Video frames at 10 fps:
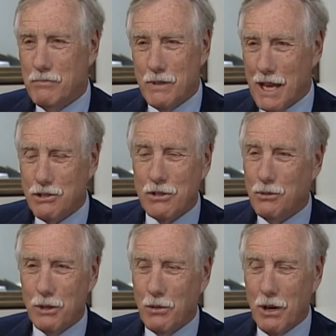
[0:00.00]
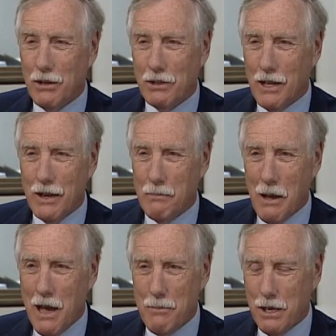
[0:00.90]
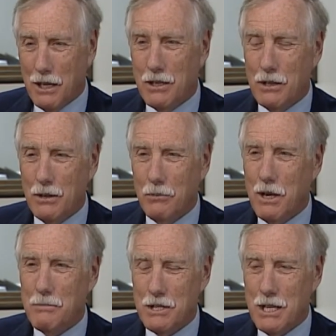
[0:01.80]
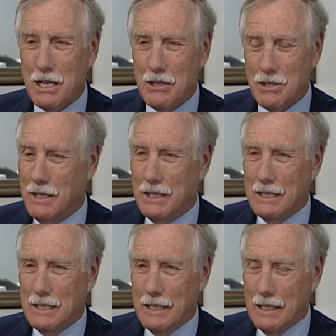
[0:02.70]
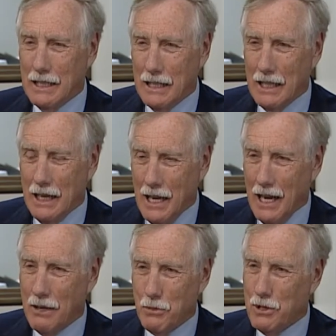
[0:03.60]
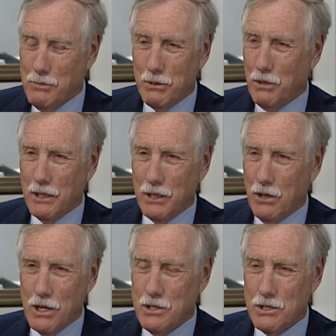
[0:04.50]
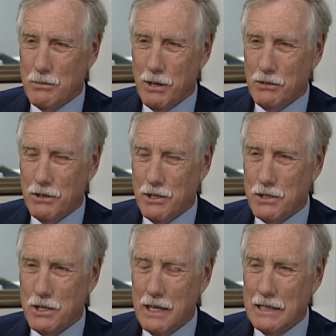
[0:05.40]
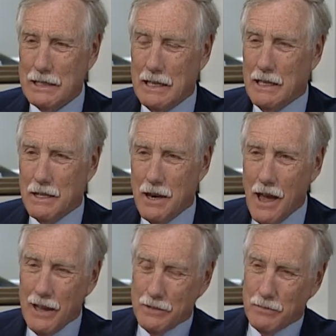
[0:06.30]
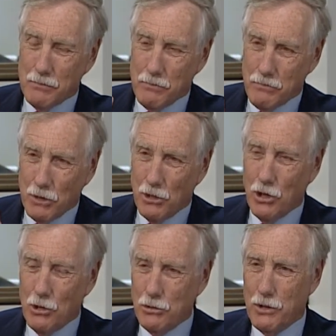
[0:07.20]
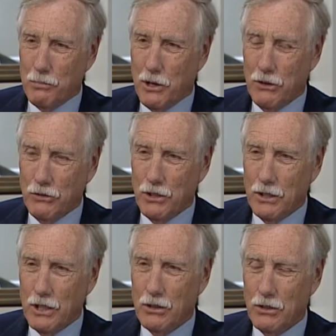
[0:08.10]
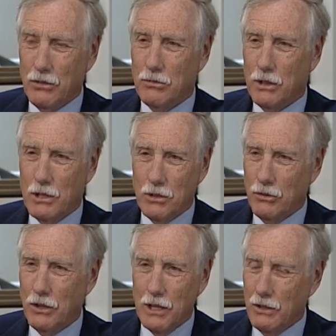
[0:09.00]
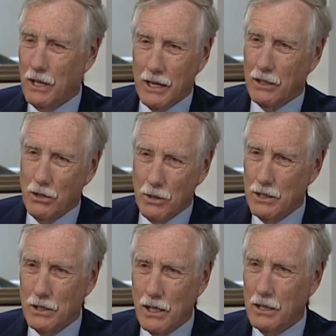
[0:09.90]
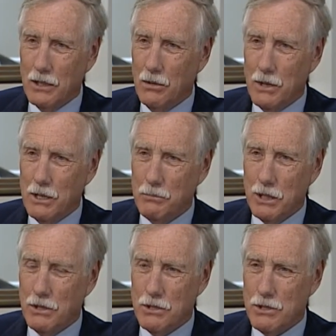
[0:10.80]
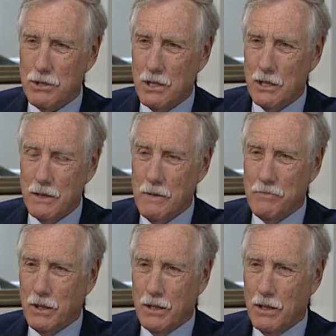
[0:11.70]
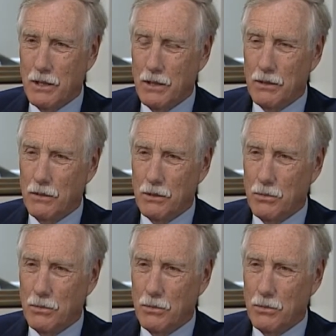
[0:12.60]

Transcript: that's going to require a lot of bombing. And uh, what I'm saying is, I want to be really cautious about this and not goad the president into, you know, saying you got to go in, you got to go in, because uh, uh,